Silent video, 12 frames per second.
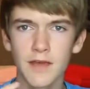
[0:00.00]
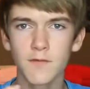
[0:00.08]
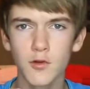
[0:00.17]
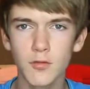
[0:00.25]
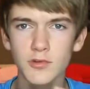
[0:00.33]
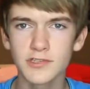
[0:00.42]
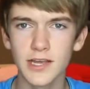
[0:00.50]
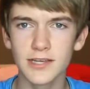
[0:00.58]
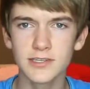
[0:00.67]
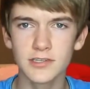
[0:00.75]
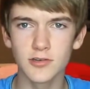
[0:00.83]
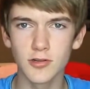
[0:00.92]
they have normal
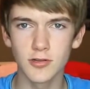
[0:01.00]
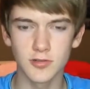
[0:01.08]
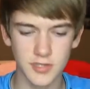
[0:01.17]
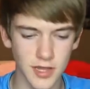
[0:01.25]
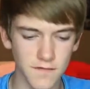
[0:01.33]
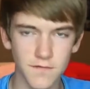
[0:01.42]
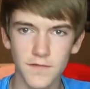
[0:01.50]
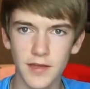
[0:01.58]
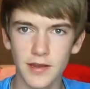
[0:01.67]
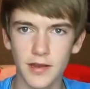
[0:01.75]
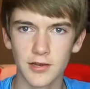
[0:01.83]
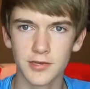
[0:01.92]
size controllers that
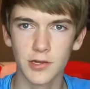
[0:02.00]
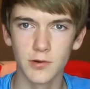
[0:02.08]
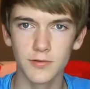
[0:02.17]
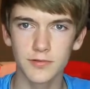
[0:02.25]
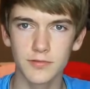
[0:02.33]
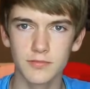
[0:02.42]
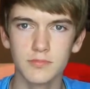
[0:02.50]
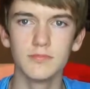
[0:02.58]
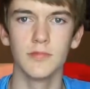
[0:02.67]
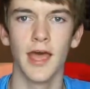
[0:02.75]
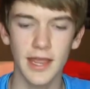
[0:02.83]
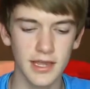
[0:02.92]
fit adult
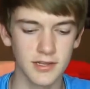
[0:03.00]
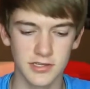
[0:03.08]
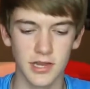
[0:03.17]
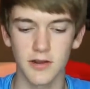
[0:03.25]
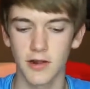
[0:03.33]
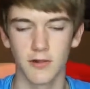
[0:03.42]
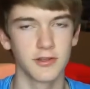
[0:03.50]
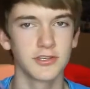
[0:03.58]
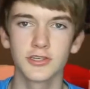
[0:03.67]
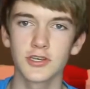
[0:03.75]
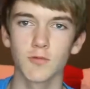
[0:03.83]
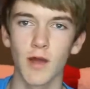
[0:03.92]
hands. I don't know.
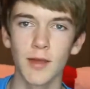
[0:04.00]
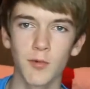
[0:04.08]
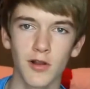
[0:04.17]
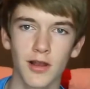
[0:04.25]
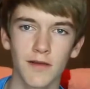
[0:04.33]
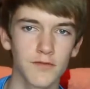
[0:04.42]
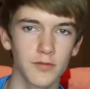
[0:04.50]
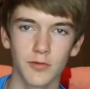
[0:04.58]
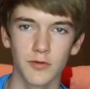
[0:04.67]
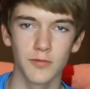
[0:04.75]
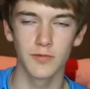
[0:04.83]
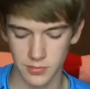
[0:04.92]
It's just way more
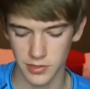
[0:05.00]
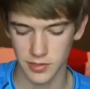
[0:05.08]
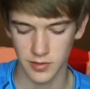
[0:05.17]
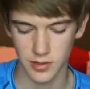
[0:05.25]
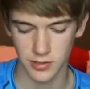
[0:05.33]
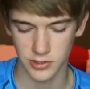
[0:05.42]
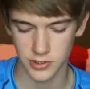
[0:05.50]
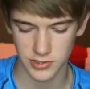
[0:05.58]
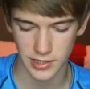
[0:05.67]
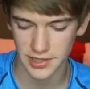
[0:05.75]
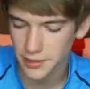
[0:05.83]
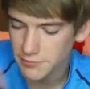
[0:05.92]
comfortable to me than
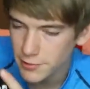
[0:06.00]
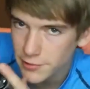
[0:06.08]
just like the